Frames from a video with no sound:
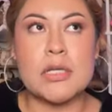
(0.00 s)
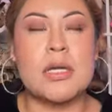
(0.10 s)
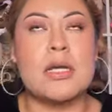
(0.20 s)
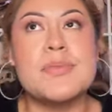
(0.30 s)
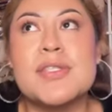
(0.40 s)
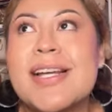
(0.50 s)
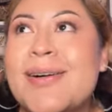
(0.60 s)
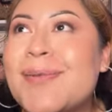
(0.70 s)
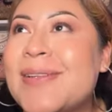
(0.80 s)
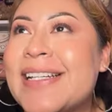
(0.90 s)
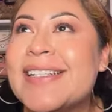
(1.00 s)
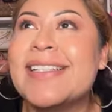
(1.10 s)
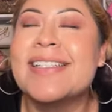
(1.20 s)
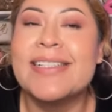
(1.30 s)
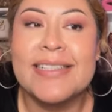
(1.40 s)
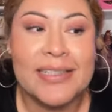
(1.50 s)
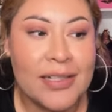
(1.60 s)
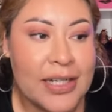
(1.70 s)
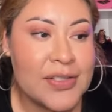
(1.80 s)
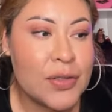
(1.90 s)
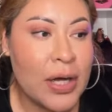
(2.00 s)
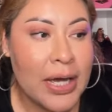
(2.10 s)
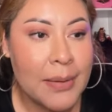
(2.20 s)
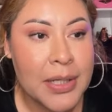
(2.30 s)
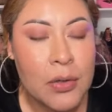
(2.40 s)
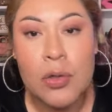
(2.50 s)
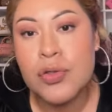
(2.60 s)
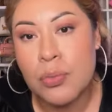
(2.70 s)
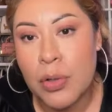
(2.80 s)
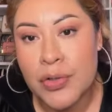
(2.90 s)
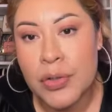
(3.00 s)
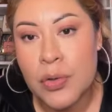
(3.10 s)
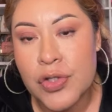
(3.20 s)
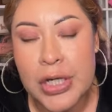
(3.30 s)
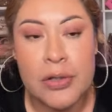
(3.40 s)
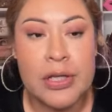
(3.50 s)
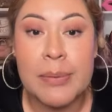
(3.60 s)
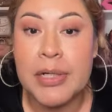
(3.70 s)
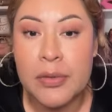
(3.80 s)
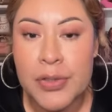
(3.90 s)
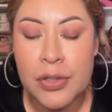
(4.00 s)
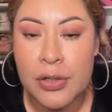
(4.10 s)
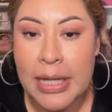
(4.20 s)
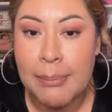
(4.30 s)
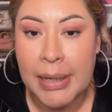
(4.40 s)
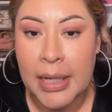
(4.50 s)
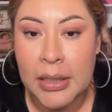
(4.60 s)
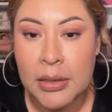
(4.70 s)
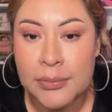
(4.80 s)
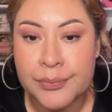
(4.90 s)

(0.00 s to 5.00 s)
I'm so Okay, so I'm going to go tomorrow to the Coachella. I'm going to return that bag.